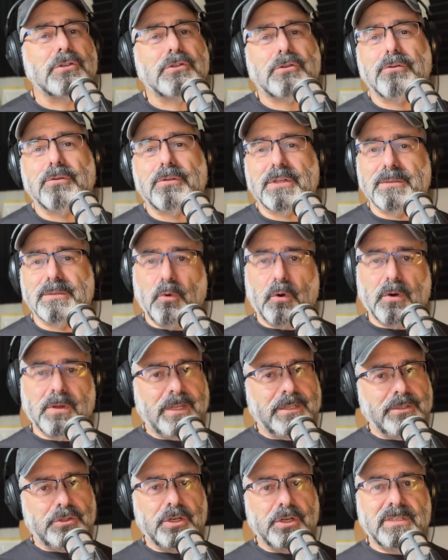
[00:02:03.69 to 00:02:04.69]
Truth is more
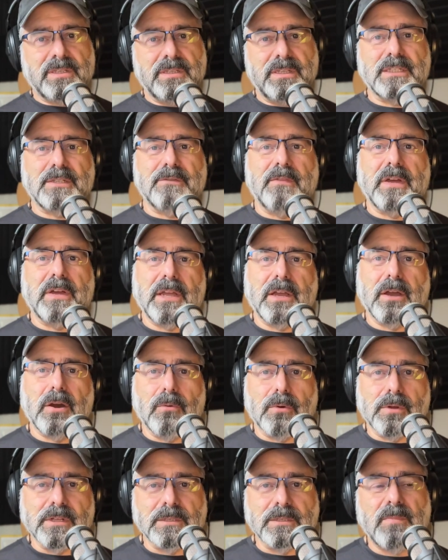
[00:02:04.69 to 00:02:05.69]
than just this video
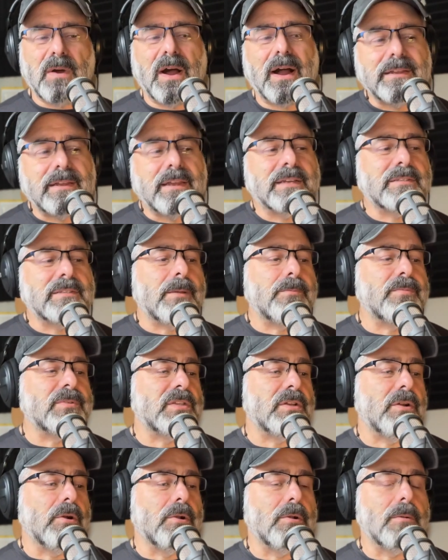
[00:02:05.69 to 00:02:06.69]
or this podcast
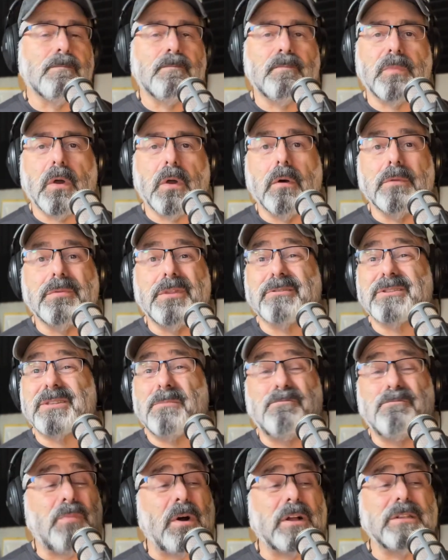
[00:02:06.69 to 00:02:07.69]
episode. There's a
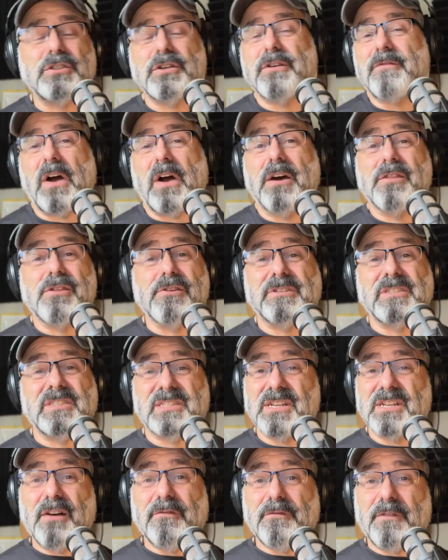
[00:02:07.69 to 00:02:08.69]
bunch of other
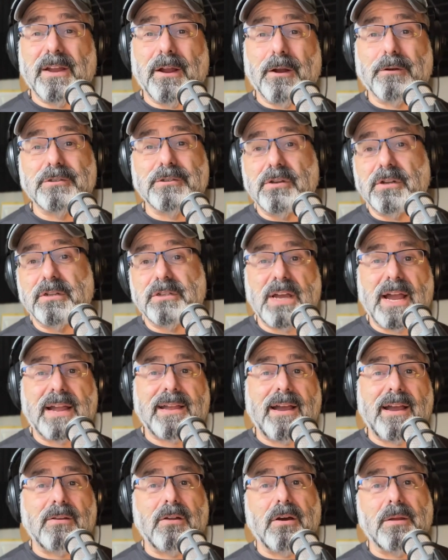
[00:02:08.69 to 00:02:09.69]
stuff I urge you to check
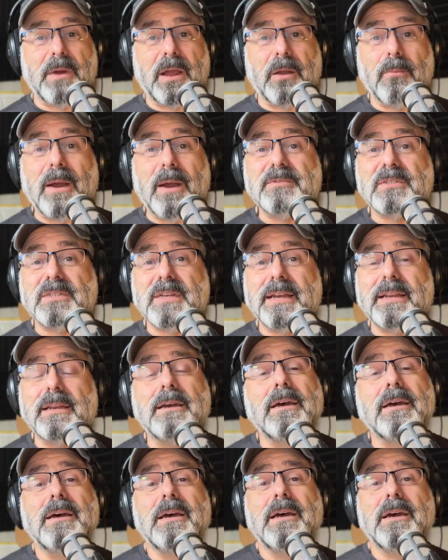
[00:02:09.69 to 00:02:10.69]
out on my website,
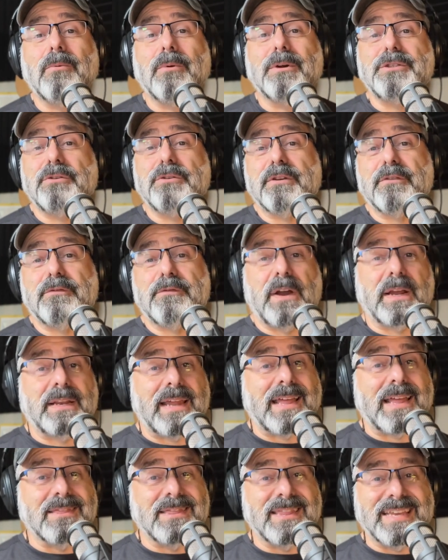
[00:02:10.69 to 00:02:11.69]
which you can find
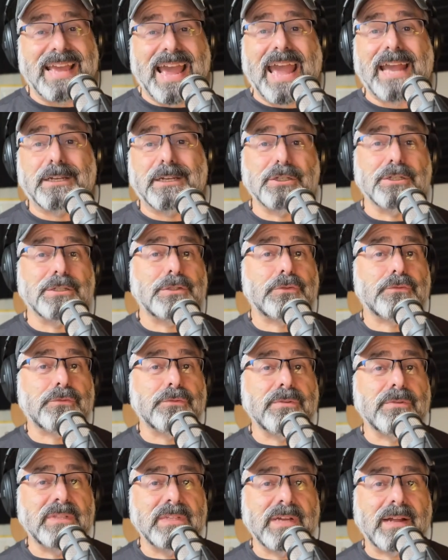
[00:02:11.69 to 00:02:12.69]
at
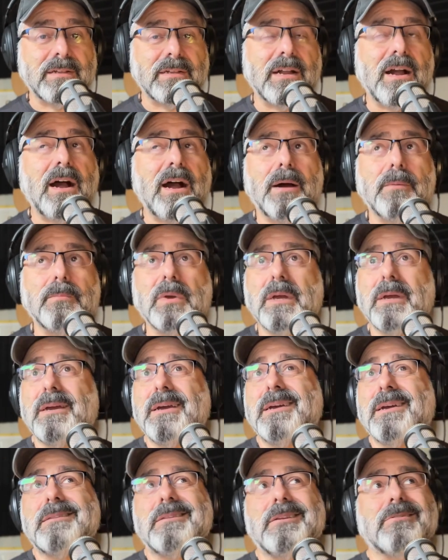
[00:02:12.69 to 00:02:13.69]
theanxioustruth.com.
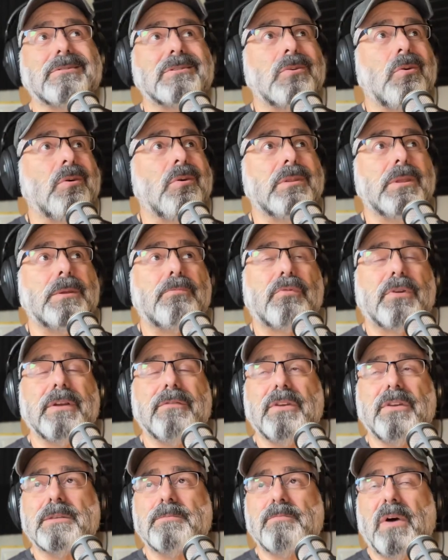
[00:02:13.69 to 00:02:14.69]
There's all the
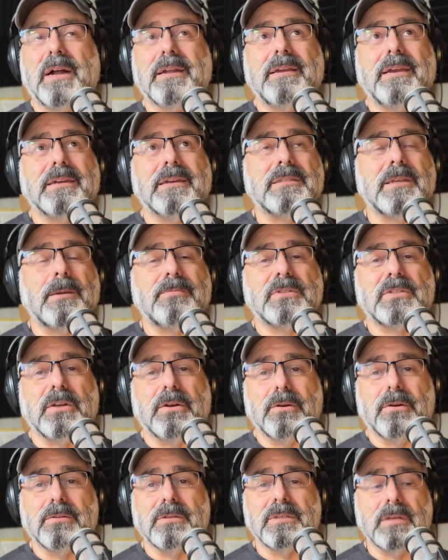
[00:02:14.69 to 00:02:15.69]
previous podcast
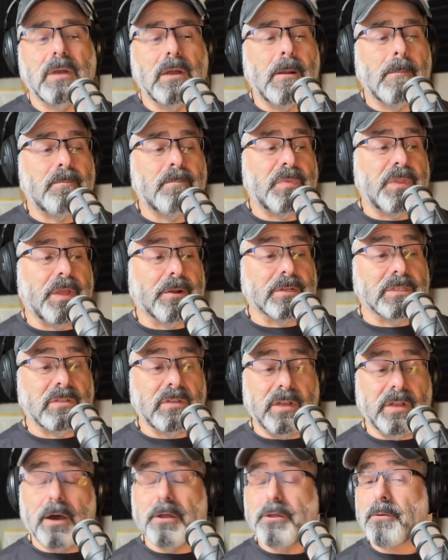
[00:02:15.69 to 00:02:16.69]
episodes there's
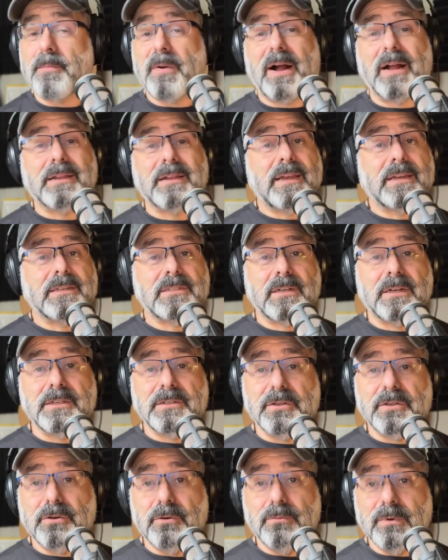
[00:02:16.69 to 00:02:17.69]
the other podcast I
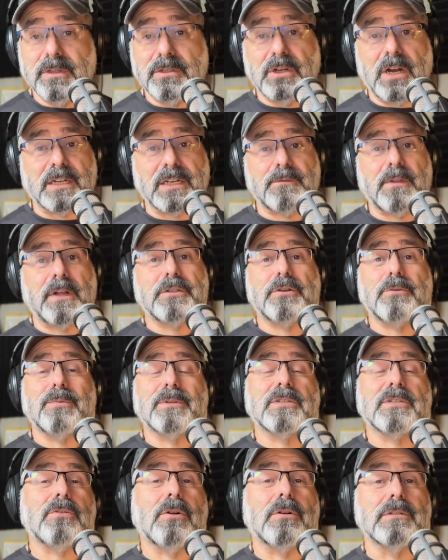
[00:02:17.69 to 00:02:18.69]
do with Josh Fletcher, which
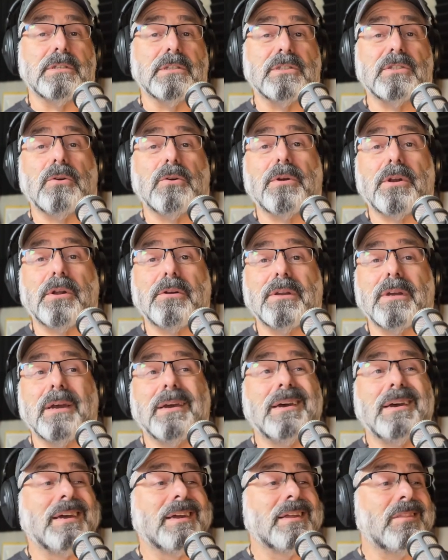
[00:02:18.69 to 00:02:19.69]
is called Disordered.
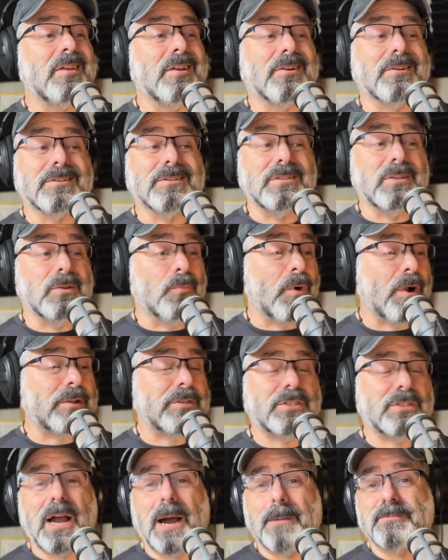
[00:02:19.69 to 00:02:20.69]
There's the
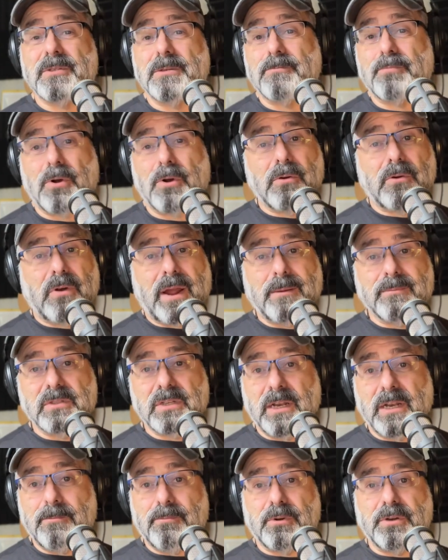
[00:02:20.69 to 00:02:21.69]
workshops and programs
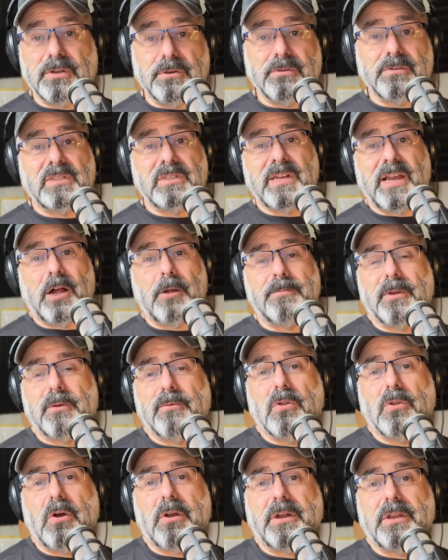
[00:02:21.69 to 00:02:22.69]
that I produce to help you
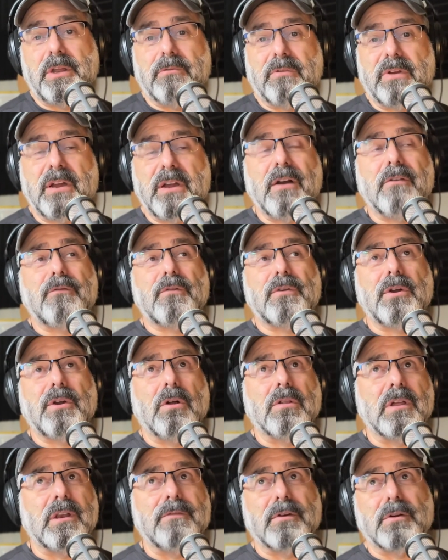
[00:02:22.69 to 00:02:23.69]
along in your recovery,
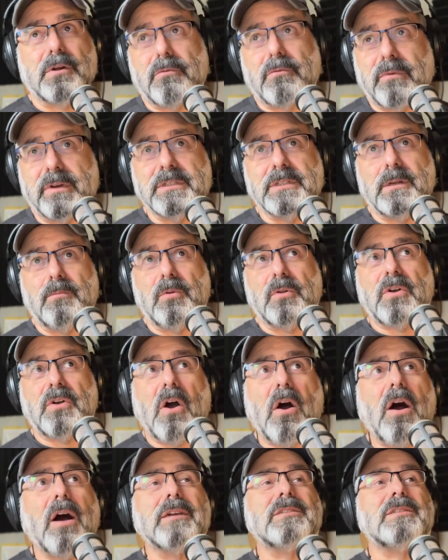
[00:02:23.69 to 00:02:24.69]
all at a very reasonable
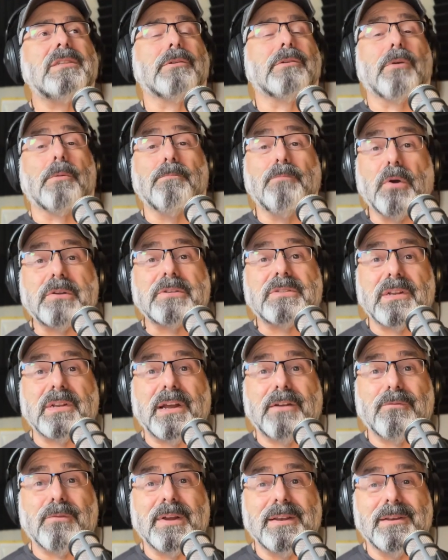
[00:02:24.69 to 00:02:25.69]
cost. There are books that
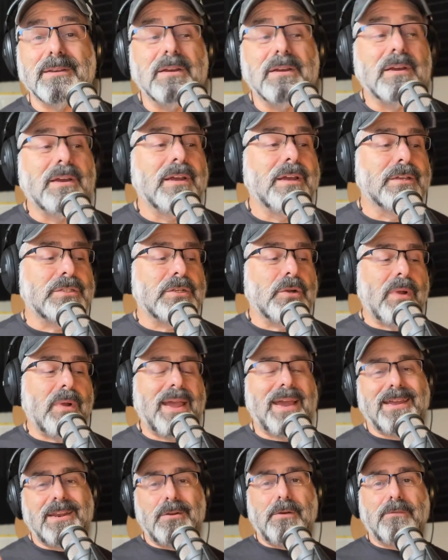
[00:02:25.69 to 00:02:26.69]
I've written. So
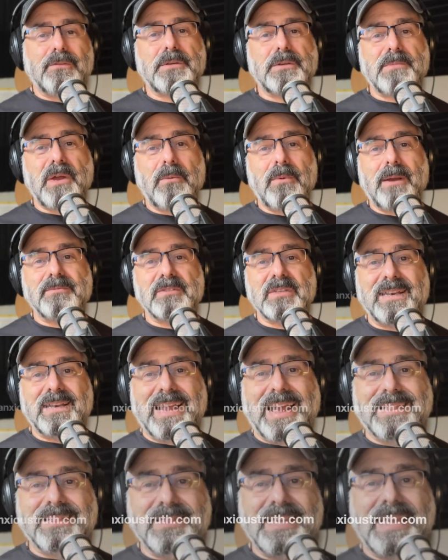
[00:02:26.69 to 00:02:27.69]
head on over to my website
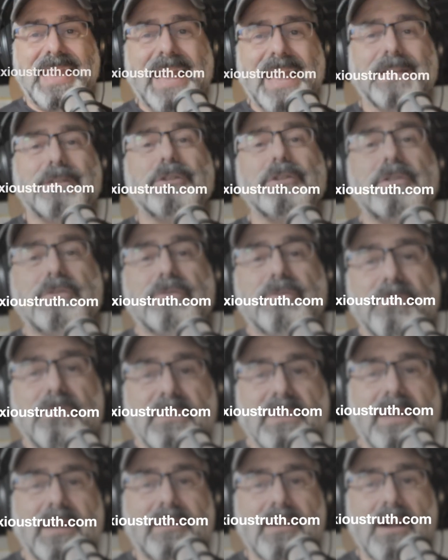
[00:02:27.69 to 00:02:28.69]
at
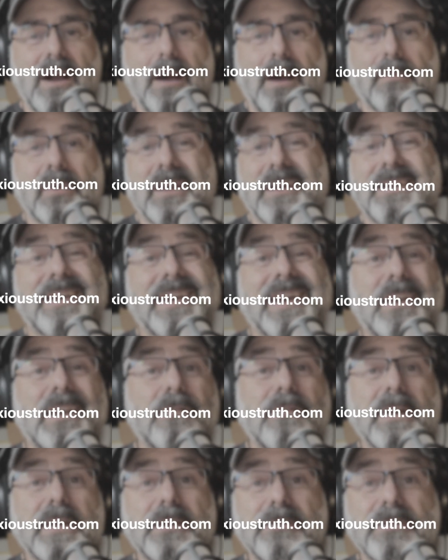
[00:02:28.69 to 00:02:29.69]
theanxioustruth.com and
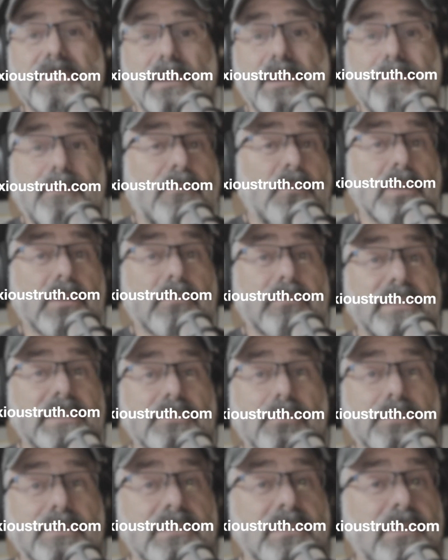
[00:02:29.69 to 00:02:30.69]
avail yourself of all the
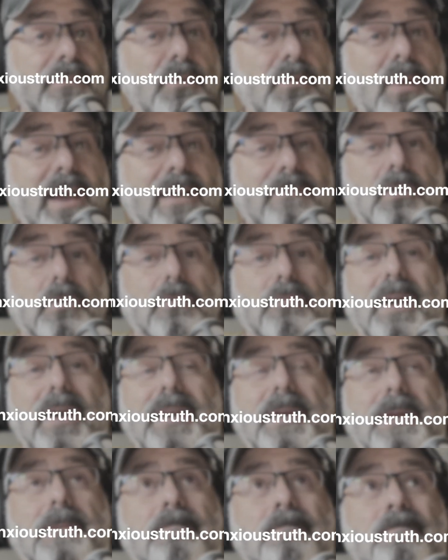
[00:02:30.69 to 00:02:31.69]
resources if you haven't
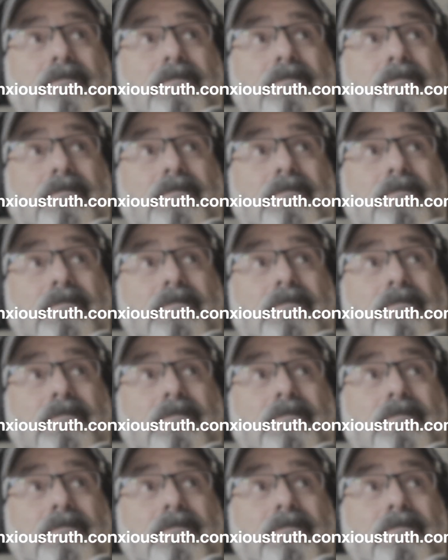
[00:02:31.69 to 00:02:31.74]
already.